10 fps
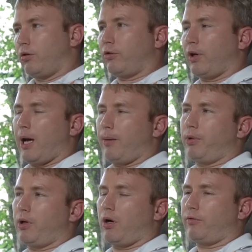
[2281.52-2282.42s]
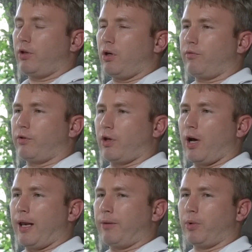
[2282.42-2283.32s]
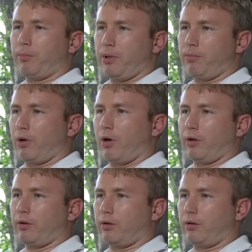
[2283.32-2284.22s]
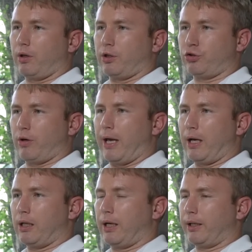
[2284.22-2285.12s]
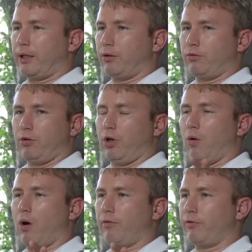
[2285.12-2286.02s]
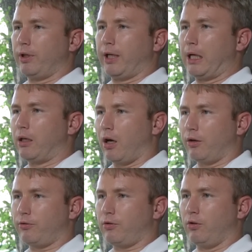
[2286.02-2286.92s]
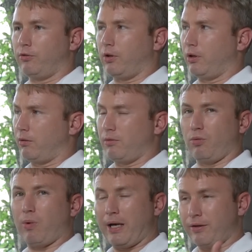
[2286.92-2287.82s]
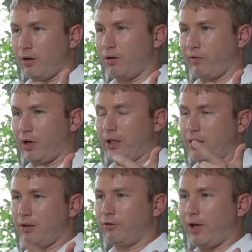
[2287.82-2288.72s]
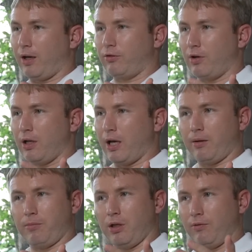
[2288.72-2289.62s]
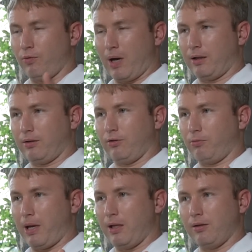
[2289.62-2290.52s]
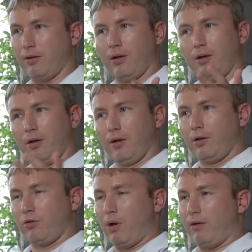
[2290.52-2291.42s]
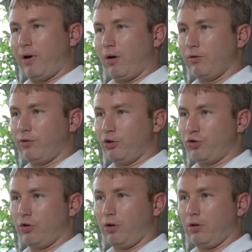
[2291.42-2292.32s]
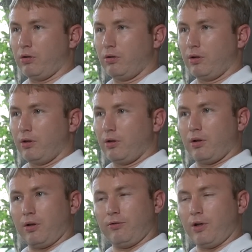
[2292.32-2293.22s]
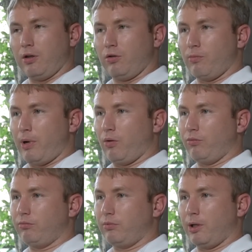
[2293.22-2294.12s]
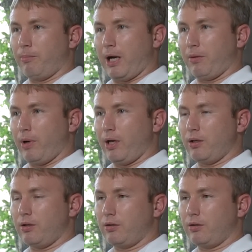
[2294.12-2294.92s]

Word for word: does it happen often over in Thailand where people are on a trail and they go off it and they get lost because the weather over here and the insects and all that. I mean, if you had to spend twelve hours in the jungle, I'd say you come out in a bad way.